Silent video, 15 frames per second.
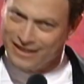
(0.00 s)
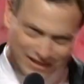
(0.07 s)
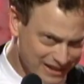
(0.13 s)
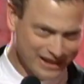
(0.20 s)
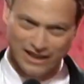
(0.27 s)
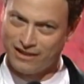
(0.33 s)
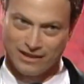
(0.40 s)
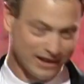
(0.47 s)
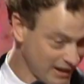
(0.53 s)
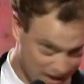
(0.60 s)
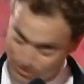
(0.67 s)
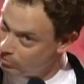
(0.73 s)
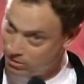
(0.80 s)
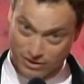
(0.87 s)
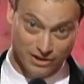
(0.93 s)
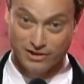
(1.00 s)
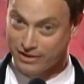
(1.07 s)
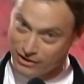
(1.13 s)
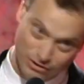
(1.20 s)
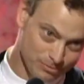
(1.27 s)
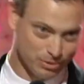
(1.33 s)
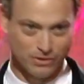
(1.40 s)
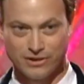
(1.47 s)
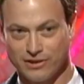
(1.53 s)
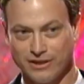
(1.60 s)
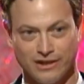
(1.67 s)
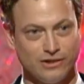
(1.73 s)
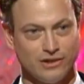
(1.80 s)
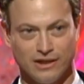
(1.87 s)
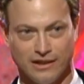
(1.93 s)
you know, they keep pushing you and
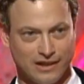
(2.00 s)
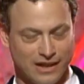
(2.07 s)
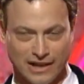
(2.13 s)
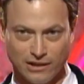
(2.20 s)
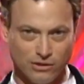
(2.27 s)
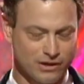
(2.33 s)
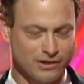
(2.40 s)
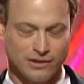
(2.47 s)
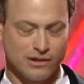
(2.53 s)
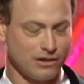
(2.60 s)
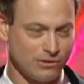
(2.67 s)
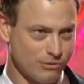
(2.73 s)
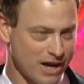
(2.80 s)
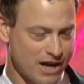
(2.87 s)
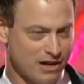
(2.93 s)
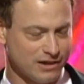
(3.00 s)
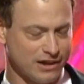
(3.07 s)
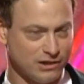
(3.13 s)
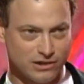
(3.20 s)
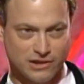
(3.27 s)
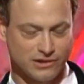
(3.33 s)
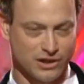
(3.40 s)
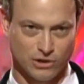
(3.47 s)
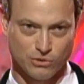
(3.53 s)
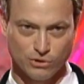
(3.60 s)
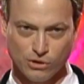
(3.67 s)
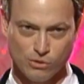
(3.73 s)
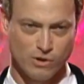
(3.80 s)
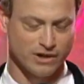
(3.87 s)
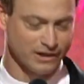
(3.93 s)
pushing you. And I looked around, I looked at the
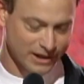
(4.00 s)
crew one